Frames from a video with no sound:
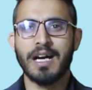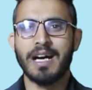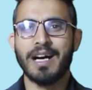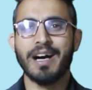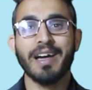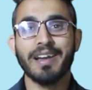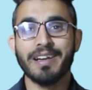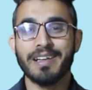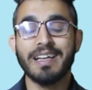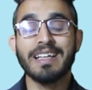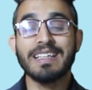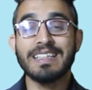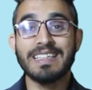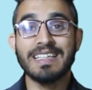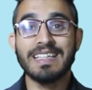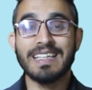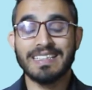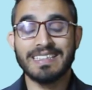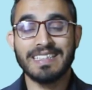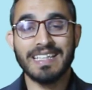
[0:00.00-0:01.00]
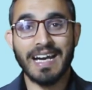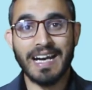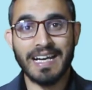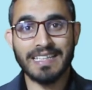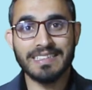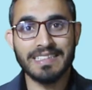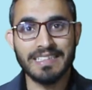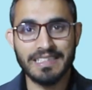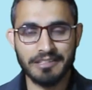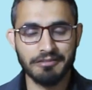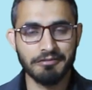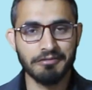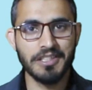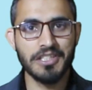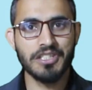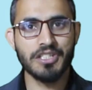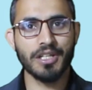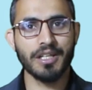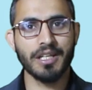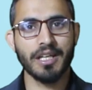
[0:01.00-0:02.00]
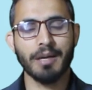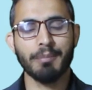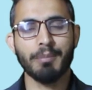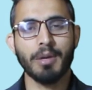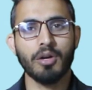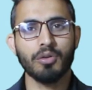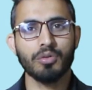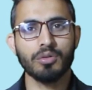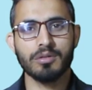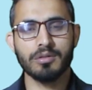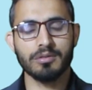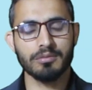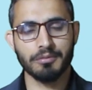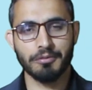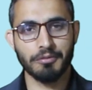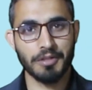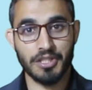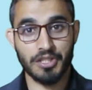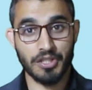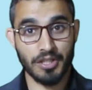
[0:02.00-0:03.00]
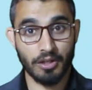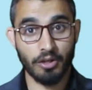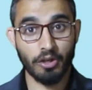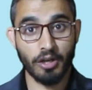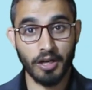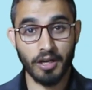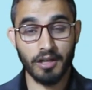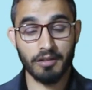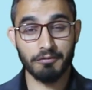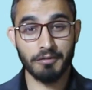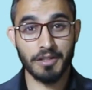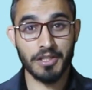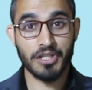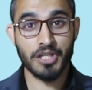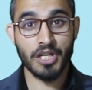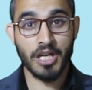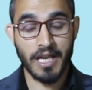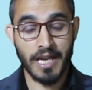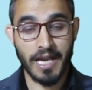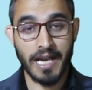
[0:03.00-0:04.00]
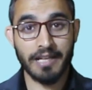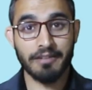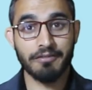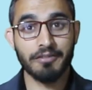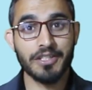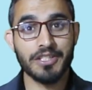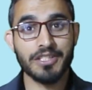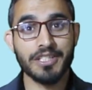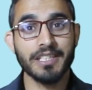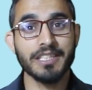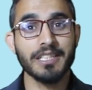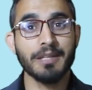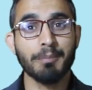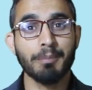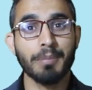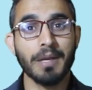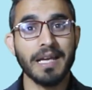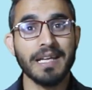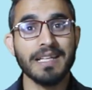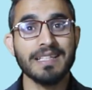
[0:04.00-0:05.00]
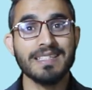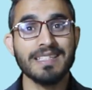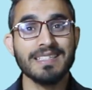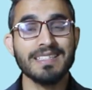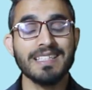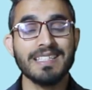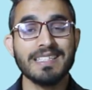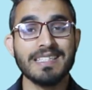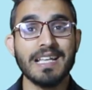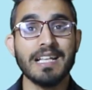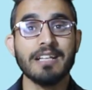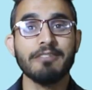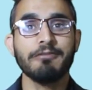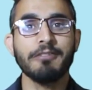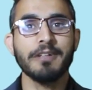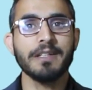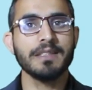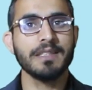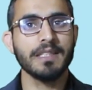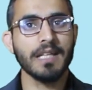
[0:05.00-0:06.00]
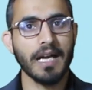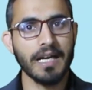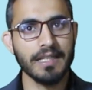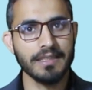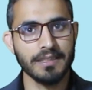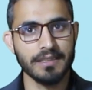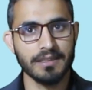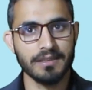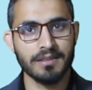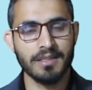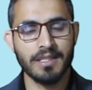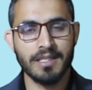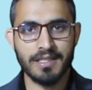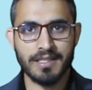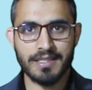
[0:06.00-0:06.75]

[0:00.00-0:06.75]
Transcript: are the other division about which EdwardSaid implies is the self and the other.